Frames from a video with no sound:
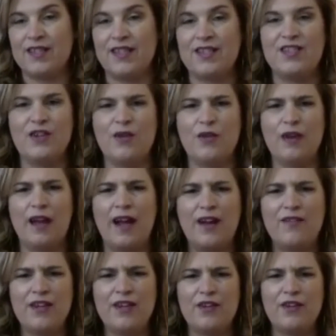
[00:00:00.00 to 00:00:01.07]
And so
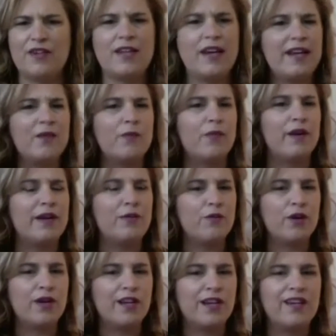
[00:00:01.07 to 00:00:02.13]
having your entire brain
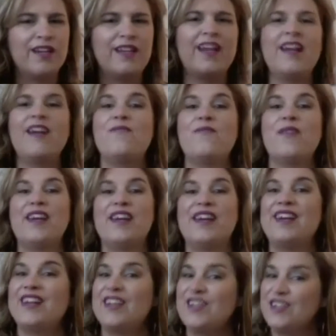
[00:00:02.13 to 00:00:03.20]
working on that
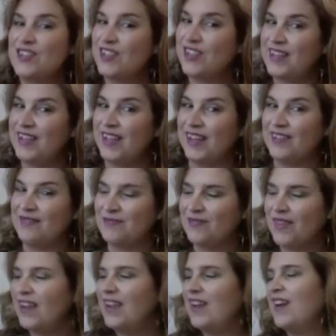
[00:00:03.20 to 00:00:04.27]
is a good thing.
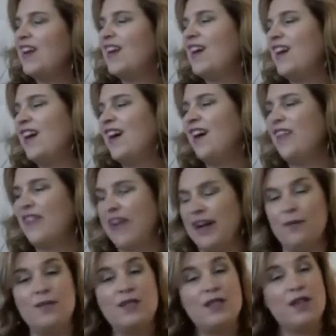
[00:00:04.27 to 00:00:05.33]
All right,
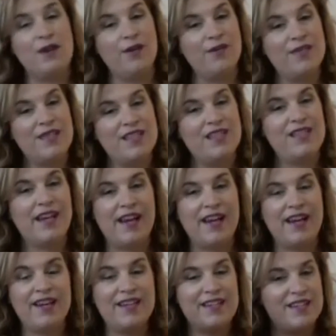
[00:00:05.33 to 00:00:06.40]
so
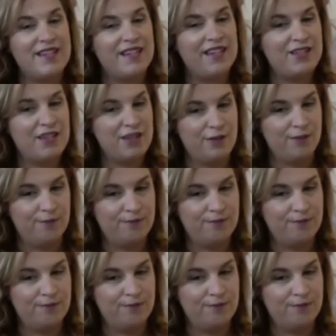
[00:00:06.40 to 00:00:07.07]
today is day 2.